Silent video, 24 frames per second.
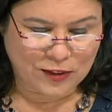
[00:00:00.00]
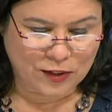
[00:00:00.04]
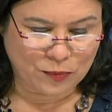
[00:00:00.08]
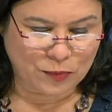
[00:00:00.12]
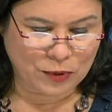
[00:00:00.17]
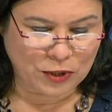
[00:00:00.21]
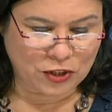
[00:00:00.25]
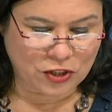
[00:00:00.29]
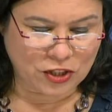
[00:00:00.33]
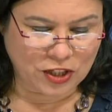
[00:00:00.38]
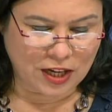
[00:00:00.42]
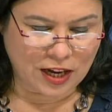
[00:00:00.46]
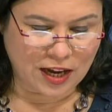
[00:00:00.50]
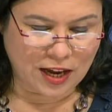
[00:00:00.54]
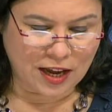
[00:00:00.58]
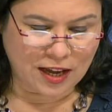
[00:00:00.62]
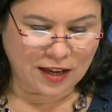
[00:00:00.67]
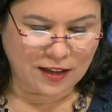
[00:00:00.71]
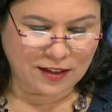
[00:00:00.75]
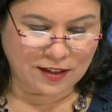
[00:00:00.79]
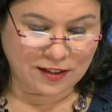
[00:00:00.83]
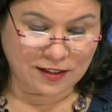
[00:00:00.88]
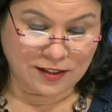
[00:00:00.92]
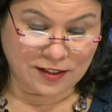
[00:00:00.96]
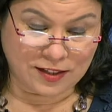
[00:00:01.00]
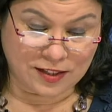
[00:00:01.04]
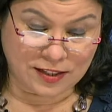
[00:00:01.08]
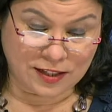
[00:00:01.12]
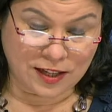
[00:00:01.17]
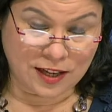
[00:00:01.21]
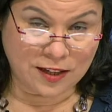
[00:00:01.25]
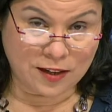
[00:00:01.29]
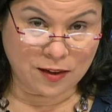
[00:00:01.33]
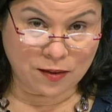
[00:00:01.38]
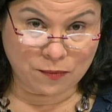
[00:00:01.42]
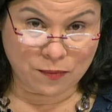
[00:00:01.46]
The PGA is
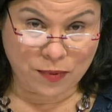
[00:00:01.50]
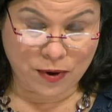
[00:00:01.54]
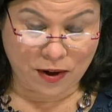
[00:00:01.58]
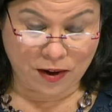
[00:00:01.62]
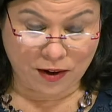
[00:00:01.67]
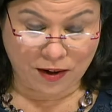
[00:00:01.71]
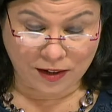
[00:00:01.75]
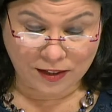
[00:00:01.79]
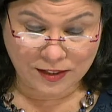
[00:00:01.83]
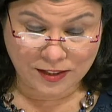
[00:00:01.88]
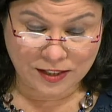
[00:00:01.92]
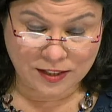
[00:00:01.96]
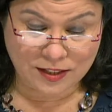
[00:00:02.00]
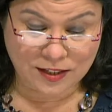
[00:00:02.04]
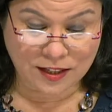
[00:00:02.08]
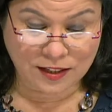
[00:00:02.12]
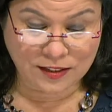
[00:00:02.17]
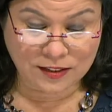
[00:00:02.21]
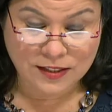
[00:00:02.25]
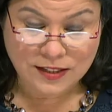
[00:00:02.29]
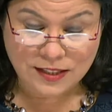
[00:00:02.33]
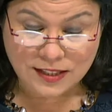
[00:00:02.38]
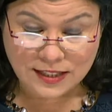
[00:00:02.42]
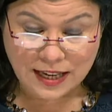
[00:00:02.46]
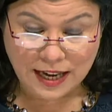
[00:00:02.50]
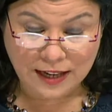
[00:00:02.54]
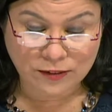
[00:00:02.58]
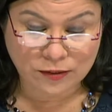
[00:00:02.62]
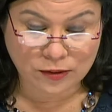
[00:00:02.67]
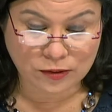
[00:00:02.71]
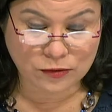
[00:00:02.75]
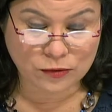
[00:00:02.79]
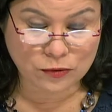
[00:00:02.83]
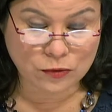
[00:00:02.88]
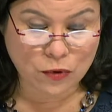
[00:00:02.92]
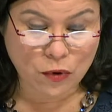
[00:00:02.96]
taking part in the
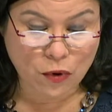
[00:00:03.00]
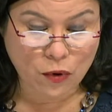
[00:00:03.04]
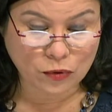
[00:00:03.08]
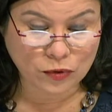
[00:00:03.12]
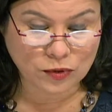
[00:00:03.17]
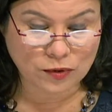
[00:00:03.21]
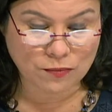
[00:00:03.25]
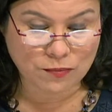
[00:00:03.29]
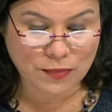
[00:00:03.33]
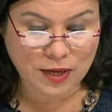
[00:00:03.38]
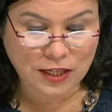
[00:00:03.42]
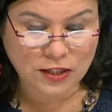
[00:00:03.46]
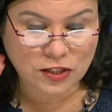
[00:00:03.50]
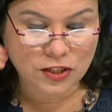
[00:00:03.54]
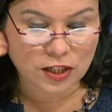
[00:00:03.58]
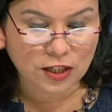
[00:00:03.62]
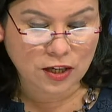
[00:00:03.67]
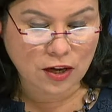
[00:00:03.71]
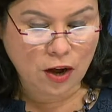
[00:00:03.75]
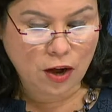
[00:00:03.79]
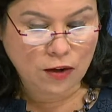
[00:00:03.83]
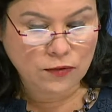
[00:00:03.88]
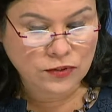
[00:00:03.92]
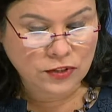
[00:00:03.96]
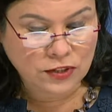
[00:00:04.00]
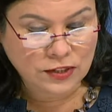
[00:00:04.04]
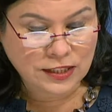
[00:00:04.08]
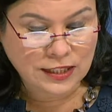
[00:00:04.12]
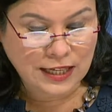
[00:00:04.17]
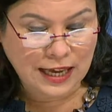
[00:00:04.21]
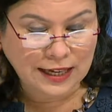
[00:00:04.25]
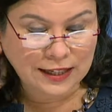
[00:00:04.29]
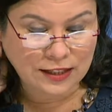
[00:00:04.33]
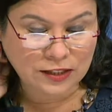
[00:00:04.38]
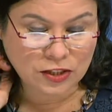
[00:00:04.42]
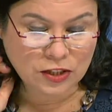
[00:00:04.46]
Second World Meeting of
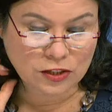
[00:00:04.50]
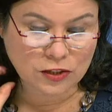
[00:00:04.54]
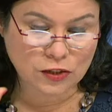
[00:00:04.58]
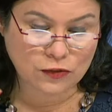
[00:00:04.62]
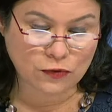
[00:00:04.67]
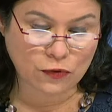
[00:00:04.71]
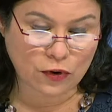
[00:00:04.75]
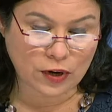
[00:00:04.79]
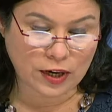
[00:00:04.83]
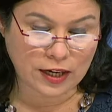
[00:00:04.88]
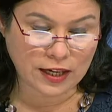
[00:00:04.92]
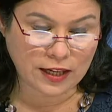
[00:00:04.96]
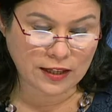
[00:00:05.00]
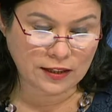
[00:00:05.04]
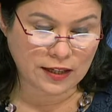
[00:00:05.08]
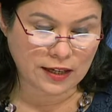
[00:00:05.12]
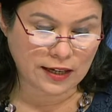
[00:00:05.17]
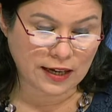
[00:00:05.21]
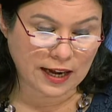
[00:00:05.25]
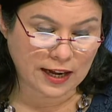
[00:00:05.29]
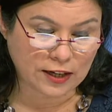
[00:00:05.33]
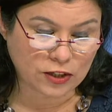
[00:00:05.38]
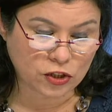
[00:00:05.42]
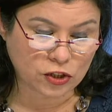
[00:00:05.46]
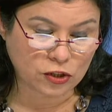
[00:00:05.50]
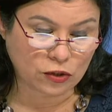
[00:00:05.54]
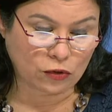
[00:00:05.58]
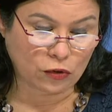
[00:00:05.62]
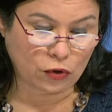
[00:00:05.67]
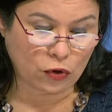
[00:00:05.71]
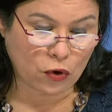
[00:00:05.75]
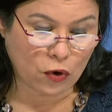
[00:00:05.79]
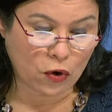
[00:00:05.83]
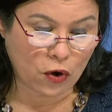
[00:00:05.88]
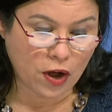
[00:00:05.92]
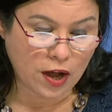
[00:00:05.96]
Societies for
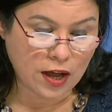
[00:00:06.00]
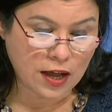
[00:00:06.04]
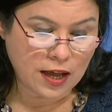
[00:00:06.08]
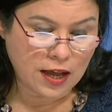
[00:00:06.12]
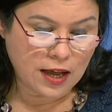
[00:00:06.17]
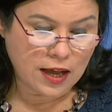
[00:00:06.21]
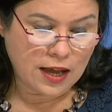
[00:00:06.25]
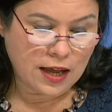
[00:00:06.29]
International Law